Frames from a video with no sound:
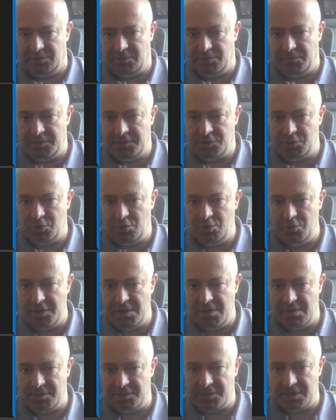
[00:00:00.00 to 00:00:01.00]
this 2
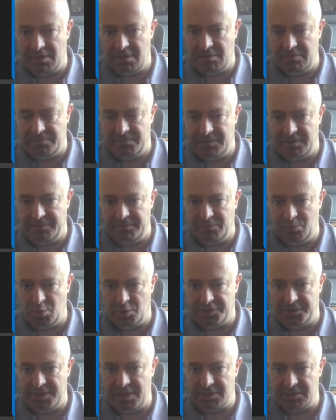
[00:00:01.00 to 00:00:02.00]
here is kind of, if it
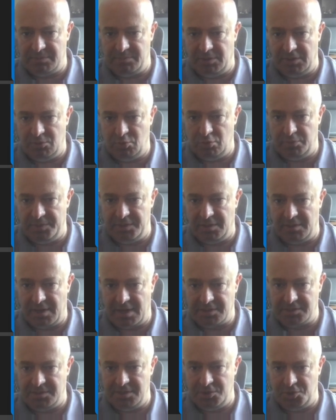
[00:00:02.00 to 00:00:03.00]
was decimal, to the
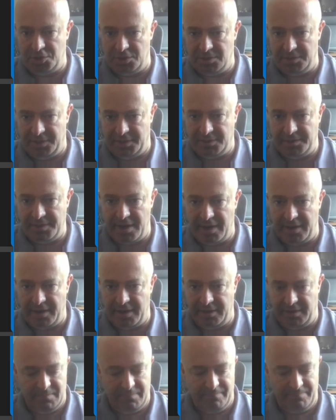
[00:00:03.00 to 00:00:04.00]
last digit, like
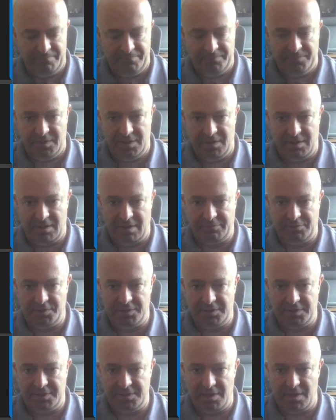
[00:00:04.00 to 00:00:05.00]
9. And after
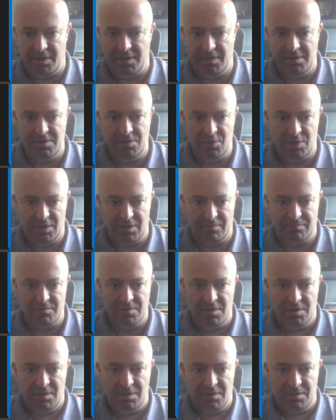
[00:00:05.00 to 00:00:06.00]
that 9, you have,
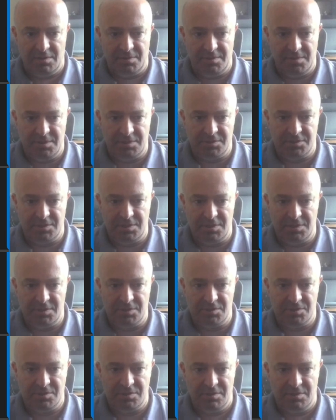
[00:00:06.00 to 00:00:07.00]
this
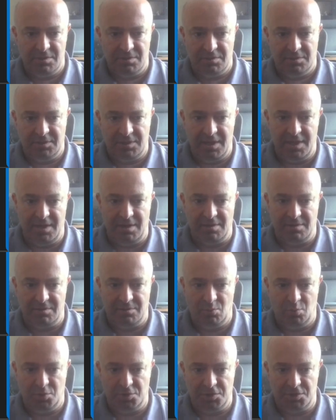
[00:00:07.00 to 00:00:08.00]
is 10,
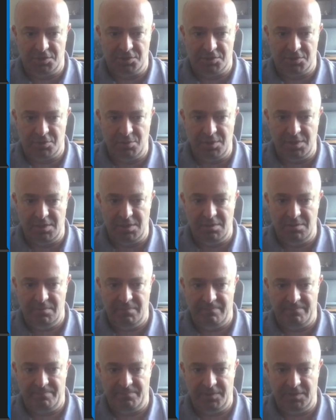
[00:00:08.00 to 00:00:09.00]
which is 3
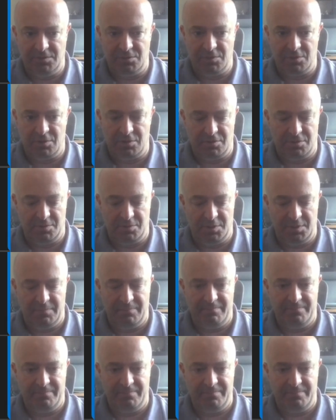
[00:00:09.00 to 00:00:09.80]
in ternary.